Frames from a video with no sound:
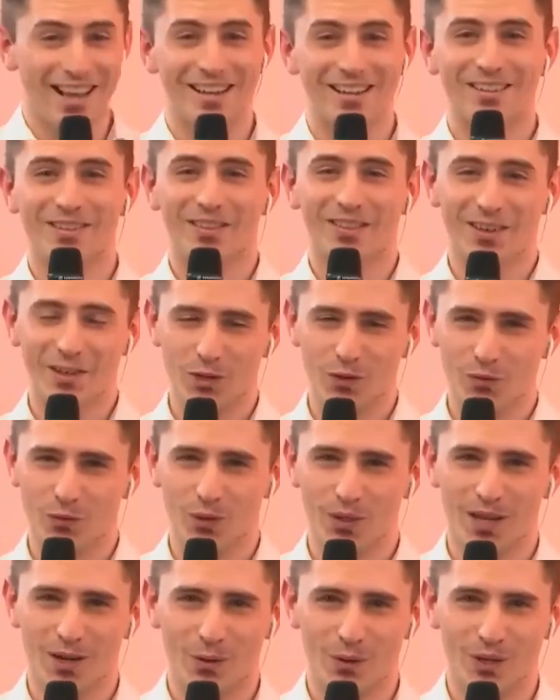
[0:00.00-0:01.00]
And thank you
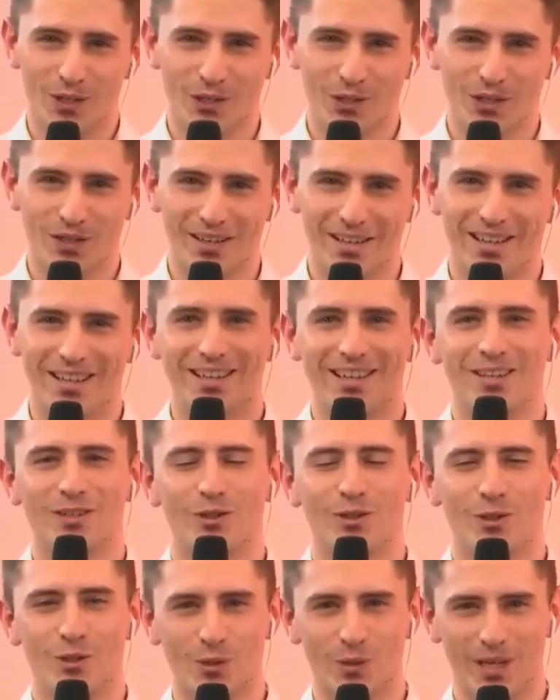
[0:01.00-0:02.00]
for that question.
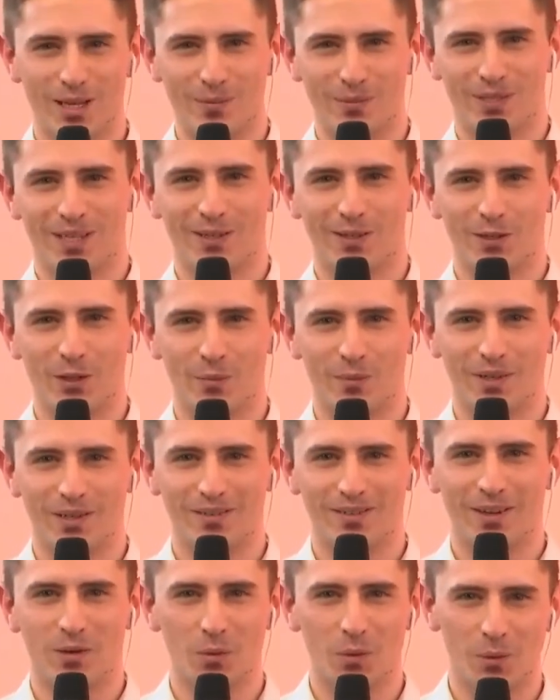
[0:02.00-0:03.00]
Again, do keep sending them
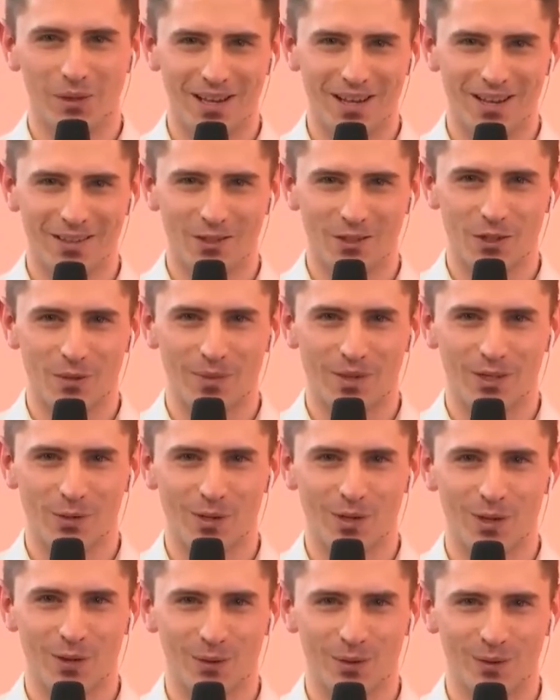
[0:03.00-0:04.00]
in and we will answer them as
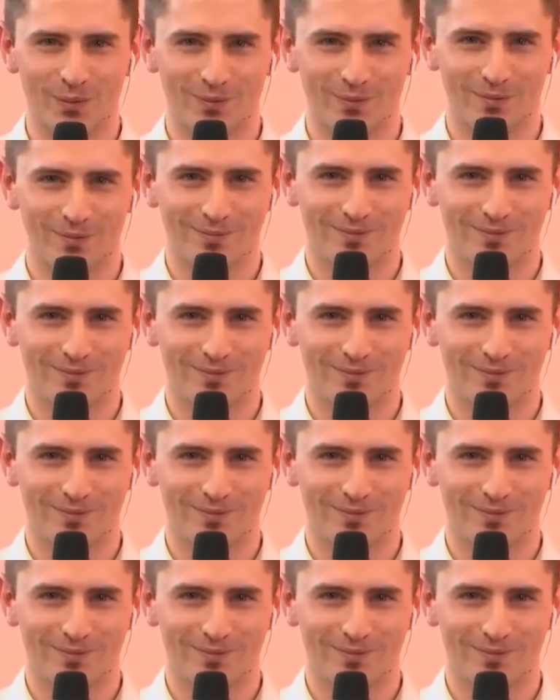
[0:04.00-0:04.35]
we go.